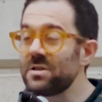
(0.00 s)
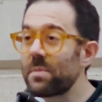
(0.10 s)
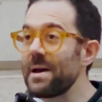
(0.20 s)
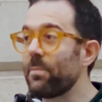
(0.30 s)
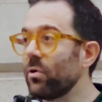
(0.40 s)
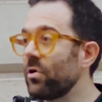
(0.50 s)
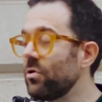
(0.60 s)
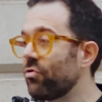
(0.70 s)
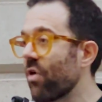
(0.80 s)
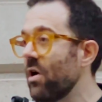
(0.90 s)
people
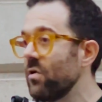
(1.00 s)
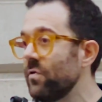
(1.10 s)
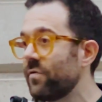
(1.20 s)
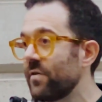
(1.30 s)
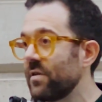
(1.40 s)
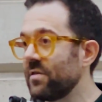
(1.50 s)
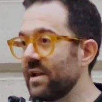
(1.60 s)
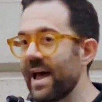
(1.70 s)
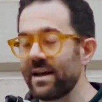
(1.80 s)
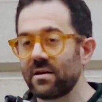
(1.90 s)
who drove the
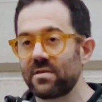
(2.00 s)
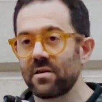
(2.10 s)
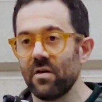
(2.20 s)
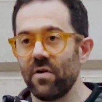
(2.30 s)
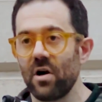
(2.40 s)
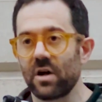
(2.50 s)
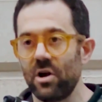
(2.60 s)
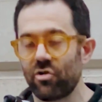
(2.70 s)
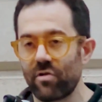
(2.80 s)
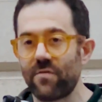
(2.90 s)
length of our
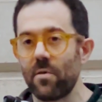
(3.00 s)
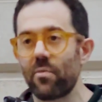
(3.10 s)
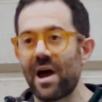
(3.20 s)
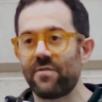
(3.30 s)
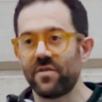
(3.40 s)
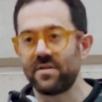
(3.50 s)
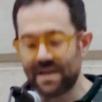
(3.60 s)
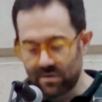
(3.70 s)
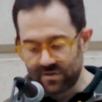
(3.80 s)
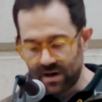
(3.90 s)
country from Bradford
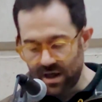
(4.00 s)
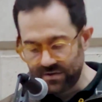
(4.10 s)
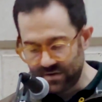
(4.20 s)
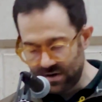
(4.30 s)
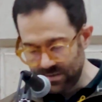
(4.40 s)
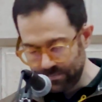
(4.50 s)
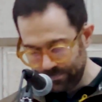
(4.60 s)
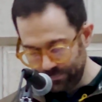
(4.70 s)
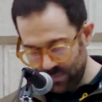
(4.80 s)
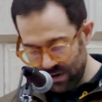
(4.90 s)
down to
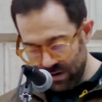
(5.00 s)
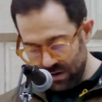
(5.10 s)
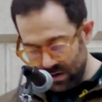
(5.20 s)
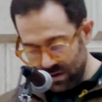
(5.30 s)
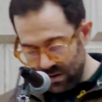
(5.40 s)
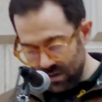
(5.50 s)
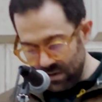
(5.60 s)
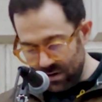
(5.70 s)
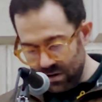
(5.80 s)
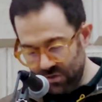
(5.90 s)
London,
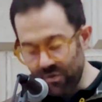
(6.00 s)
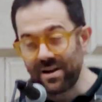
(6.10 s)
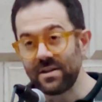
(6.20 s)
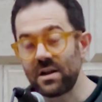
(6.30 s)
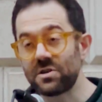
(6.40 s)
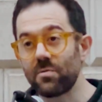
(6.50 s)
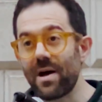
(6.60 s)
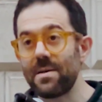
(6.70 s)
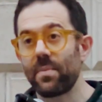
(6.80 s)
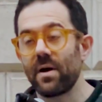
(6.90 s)
threatening to
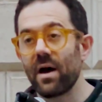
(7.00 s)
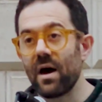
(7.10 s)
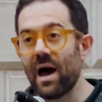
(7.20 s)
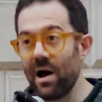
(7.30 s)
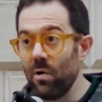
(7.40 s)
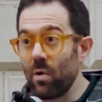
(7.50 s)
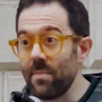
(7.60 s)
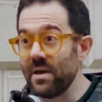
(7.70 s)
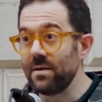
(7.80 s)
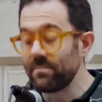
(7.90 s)
rape our
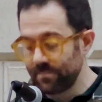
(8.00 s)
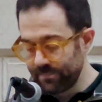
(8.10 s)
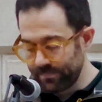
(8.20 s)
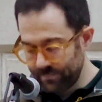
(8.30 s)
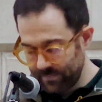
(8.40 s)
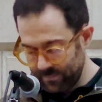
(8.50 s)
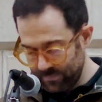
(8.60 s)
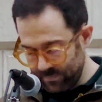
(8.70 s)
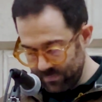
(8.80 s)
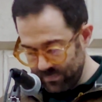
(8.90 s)
women,
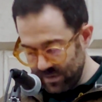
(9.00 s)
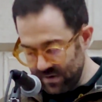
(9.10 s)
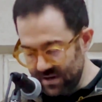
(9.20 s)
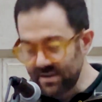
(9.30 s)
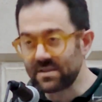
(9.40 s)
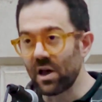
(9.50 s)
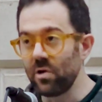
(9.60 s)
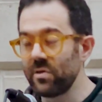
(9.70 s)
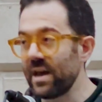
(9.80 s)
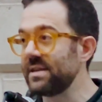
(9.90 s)
did
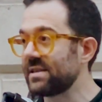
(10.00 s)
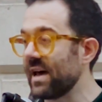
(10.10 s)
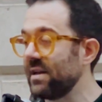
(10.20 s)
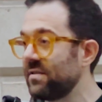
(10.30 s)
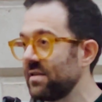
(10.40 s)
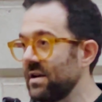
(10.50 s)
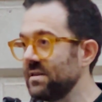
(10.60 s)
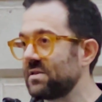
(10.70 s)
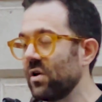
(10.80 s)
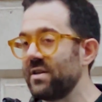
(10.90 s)
so, they said,
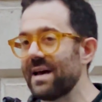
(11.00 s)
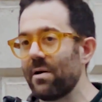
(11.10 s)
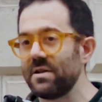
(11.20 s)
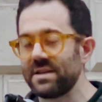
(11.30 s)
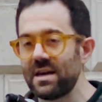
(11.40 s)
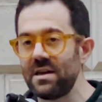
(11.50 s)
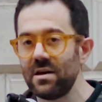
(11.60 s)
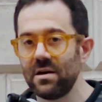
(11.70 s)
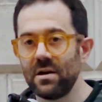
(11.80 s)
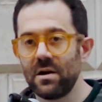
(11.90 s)
in solidarity
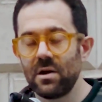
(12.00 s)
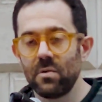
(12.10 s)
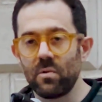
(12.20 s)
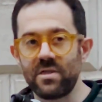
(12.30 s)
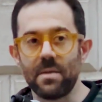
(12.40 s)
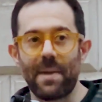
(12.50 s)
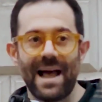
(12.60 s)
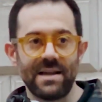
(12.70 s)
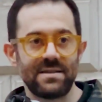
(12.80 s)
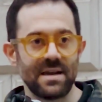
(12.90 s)
with the
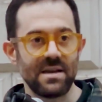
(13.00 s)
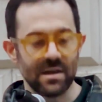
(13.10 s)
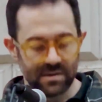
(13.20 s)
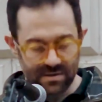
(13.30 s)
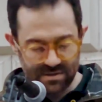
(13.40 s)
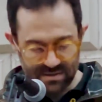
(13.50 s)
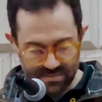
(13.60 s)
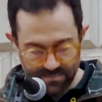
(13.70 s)
Palestinians.